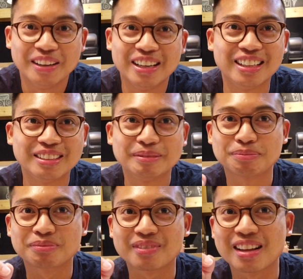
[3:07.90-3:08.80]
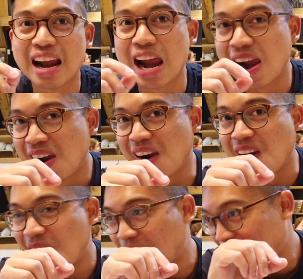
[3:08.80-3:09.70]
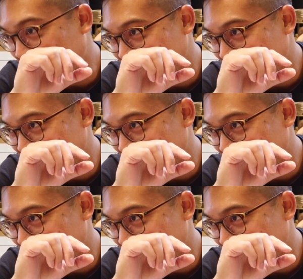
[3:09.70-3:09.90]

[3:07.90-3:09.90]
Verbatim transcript: video is now 17 and up